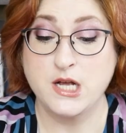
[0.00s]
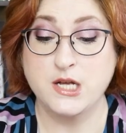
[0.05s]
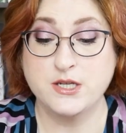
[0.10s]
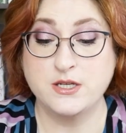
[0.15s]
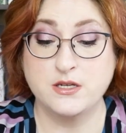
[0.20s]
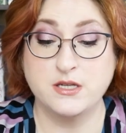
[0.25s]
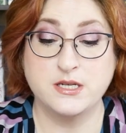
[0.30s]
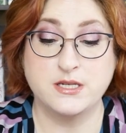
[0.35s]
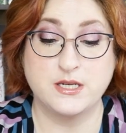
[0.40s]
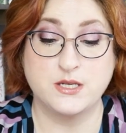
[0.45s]

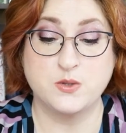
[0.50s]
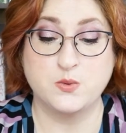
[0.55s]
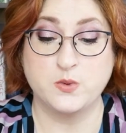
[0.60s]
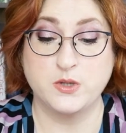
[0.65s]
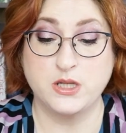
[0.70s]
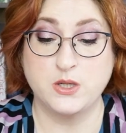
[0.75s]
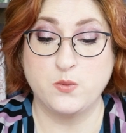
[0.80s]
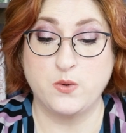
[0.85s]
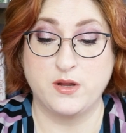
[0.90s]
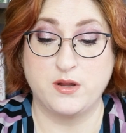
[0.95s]
So this is
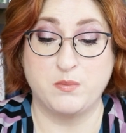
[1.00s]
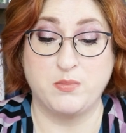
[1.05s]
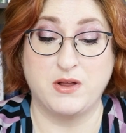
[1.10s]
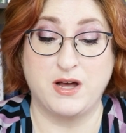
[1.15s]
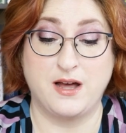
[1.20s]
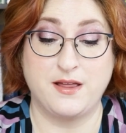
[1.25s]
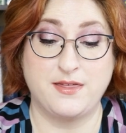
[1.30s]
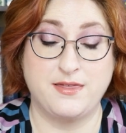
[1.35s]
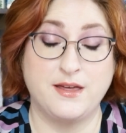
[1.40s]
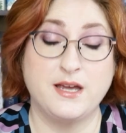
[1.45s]
really where the
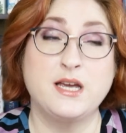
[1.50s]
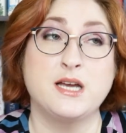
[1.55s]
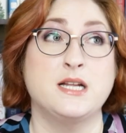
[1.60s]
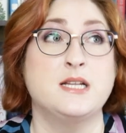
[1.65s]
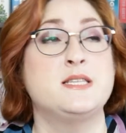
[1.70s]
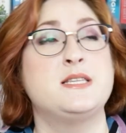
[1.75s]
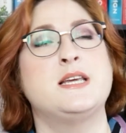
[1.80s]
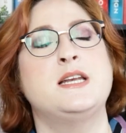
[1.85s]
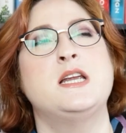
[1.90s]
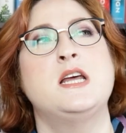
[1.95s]
plot
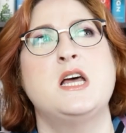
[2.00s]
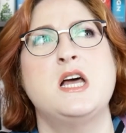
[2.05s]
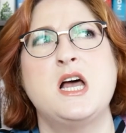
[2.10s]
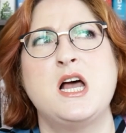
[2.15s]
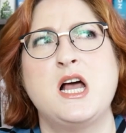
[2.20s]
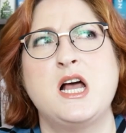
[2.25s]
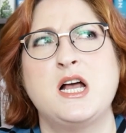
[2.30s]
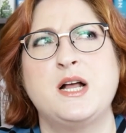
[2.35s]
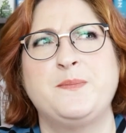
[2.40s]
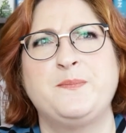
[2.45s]
thickens. And
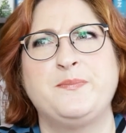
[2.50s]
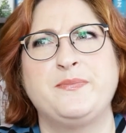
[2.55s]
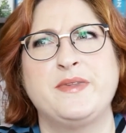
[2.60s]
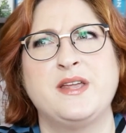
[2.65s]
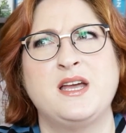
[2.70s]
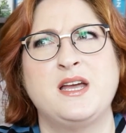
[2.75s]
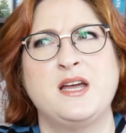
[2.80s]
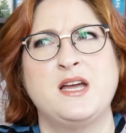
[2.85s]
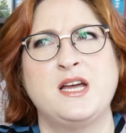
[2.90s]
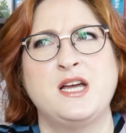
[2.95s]

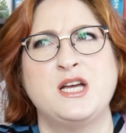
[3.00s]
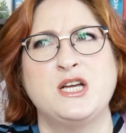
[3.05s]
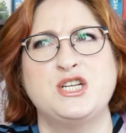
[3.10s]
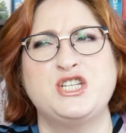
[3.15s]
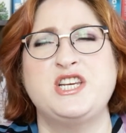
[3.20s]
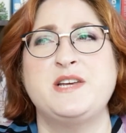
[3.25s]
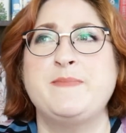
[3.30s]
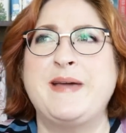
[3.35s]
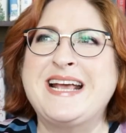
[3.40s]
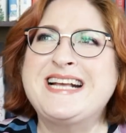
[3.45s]

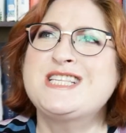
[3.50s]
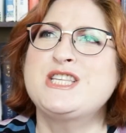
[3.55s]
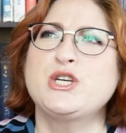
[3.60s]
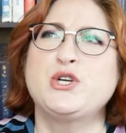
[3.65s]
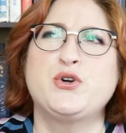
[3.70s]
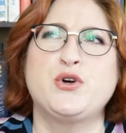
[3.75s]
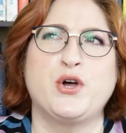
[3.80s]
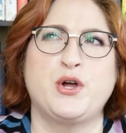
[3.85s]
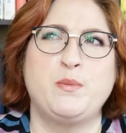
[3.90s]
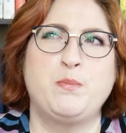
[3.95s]
she makes
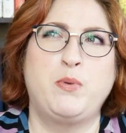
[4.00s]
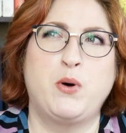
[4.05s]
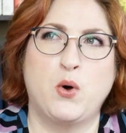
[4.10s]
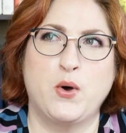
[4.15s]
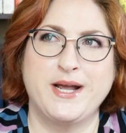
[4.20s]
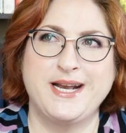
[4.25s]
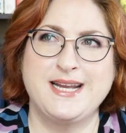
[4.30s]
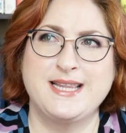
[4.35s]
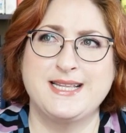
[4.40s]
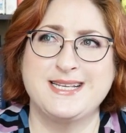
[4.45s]
a good
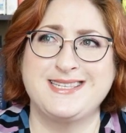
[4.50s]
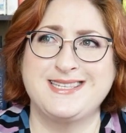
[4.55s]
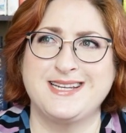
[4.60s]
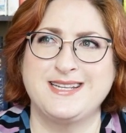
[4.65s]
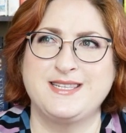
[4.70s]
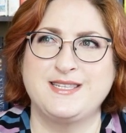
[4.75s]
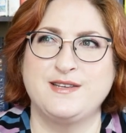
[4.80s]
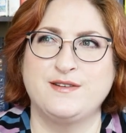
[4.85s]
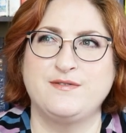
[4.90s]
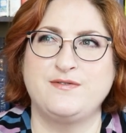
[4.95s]
point in the
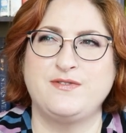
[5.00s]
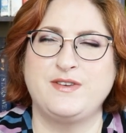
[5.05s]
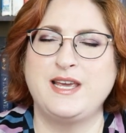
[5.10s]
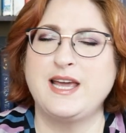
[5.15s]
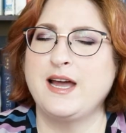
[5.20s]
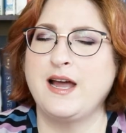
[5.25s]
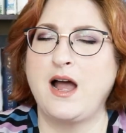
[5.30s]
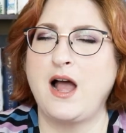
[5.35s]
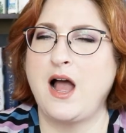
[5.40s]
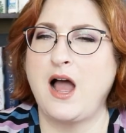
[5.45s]
sense of,
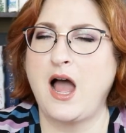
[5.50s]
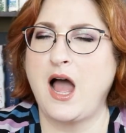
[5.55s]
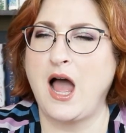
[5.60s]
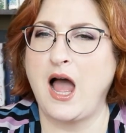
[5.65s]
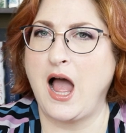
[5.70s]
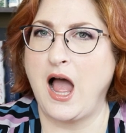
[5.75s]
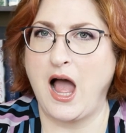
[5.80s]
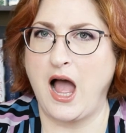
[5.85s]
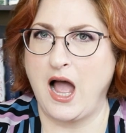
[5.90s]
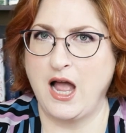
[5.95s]
yeah, uh,
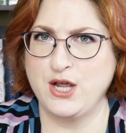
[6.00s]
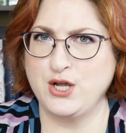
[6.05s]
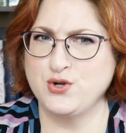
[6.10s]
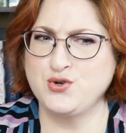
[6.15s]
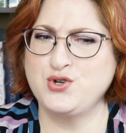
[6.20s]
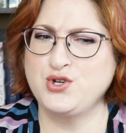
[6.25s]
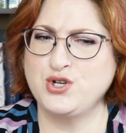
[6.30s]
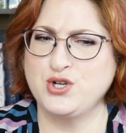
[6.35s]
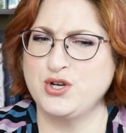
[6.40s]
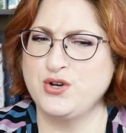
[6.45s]
you
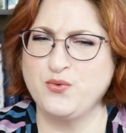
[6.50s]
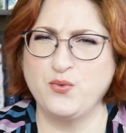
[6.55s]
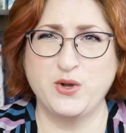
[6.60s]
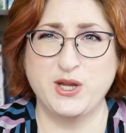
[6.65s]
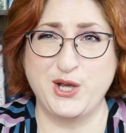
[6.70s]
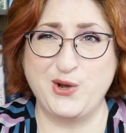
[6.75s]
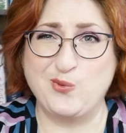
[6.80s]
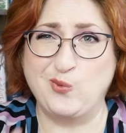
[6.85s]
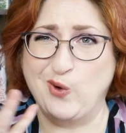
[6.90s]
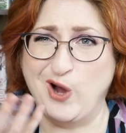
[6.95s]
shouldn't
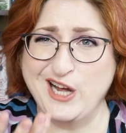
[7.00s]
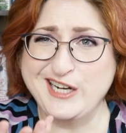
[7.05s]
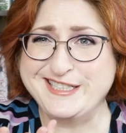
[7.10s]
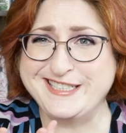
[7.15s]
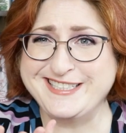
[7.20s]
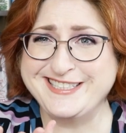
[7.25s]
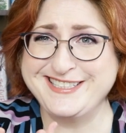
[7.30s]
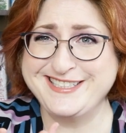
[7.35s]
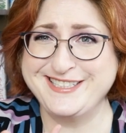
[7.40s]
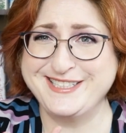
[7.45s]
really
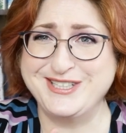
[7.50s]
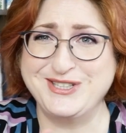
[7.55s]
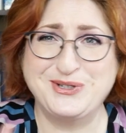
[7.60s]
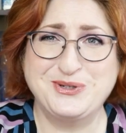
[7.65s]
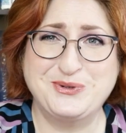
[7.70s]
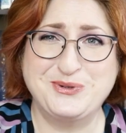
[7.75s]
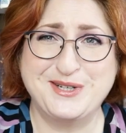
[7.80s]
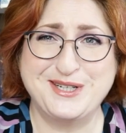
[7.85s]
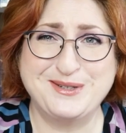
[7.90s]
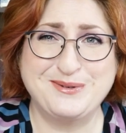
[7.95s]
want
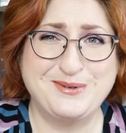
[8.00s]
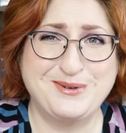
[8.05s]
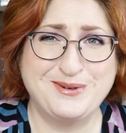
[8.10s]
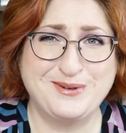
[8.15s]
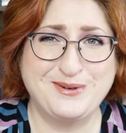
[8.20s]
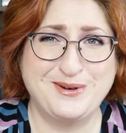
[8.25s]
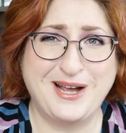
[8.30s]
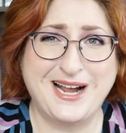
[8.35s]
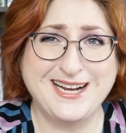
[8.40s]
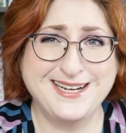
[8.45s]
to
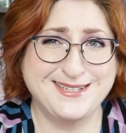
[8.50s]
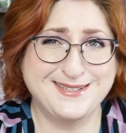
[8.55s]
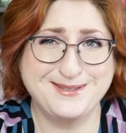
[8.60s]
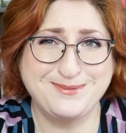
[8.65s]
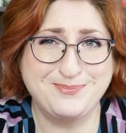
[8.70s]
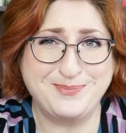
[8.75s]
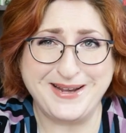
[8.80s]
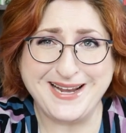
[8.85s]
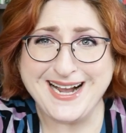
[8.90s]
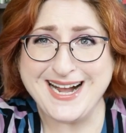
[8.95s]

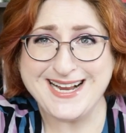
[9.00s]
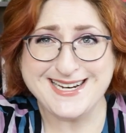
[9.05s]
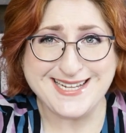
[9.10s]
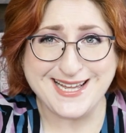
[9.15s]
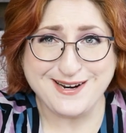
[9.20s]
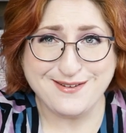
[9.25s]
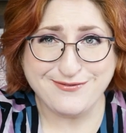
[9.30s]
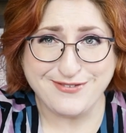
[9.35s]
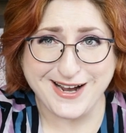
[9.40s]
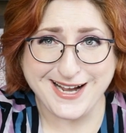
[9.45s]
be
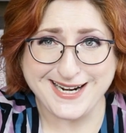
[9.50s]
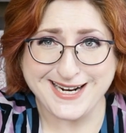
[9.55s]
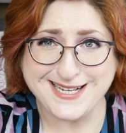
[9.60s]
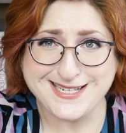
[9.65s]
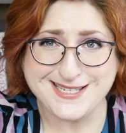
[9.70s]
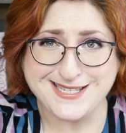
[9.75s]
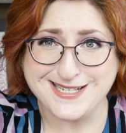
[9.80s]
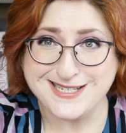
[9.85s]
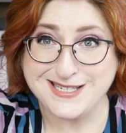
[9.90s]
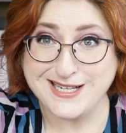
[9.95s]
identified
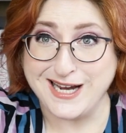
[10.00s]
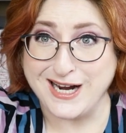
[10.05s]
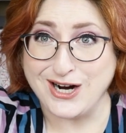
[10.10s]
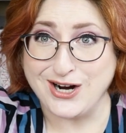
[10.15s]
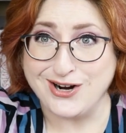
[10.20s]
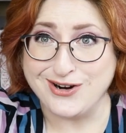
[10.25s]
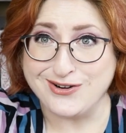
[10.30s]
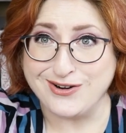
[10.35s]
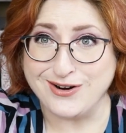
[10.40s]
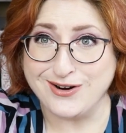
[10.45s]
as this
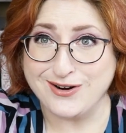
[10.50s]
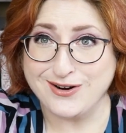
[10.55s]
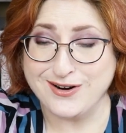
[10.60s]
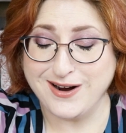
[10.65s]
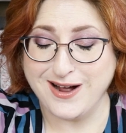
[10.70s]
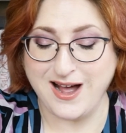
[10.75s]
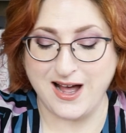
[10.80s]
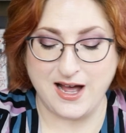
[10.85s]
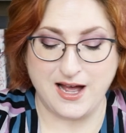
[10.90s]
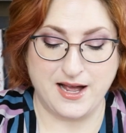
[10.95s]
character
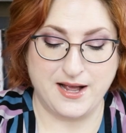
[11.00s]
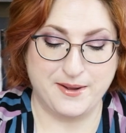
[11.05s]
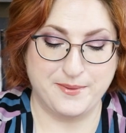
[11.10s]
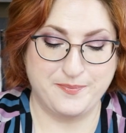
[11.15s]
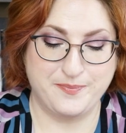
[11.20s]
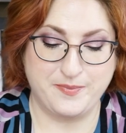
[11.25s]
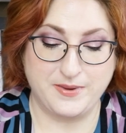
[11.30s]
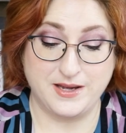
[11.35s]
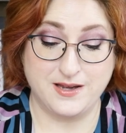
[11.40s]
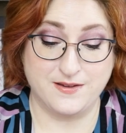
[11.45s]
uh,
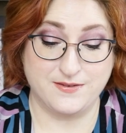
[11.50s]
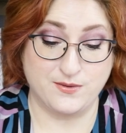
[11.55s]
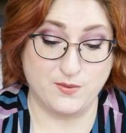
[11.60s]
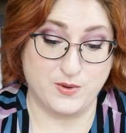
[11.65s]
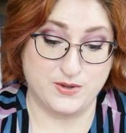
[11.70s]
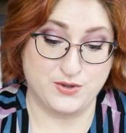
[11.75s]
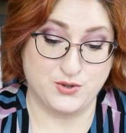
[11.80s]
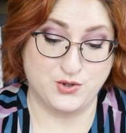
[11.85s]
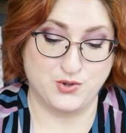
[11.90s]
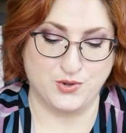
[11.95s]
because of
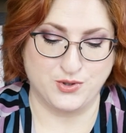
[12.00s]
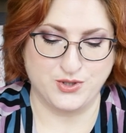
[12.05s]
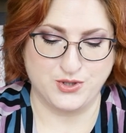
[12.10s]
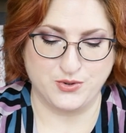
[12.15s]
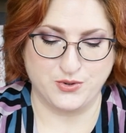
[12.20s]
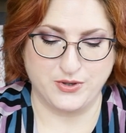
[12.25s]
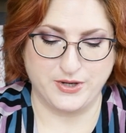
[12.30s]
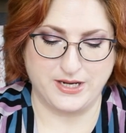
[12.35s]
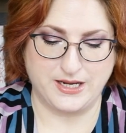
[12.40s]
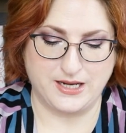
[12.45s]
what the short
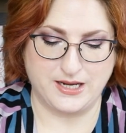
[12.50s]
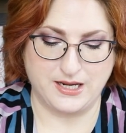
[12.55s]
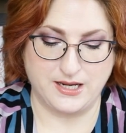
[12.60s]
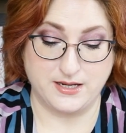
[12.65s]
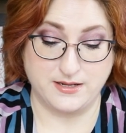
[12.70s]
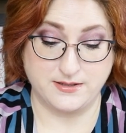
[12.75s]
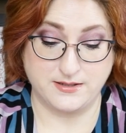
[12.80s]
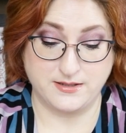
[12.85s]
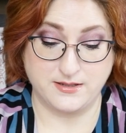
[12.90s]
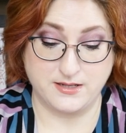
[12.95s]
story
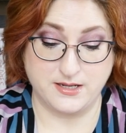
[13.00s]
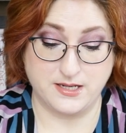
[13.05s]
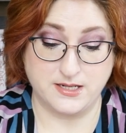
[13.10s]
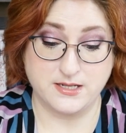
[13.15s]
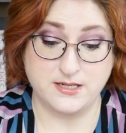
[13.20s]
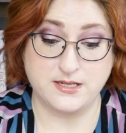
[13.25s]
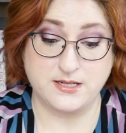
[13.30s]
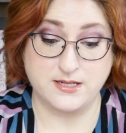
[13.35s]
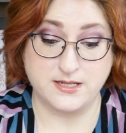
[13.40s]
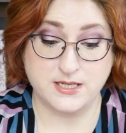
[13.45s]
is
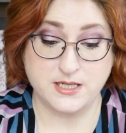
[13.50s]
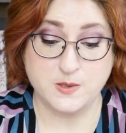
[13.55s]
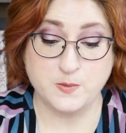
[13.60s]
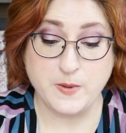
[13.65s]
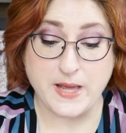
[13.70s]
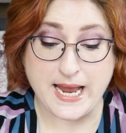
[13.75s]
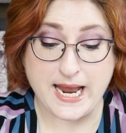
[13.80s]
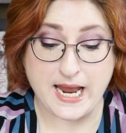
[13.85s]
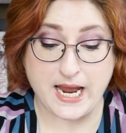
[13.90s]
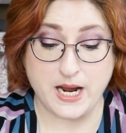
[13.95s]
is
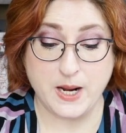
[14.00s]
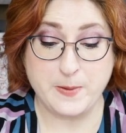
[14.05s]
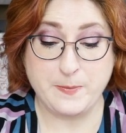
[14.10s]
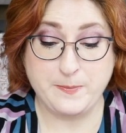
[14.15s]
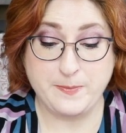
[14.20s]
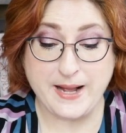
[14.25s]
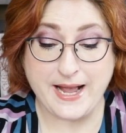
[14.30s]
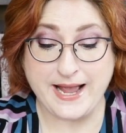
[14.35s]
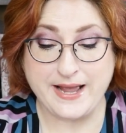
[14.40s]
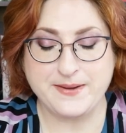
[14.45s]
displaying,
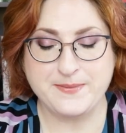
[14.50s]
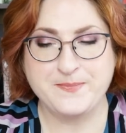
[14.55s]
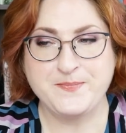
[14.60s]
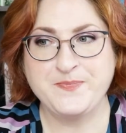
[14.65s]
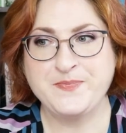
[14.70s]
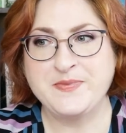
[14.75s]
but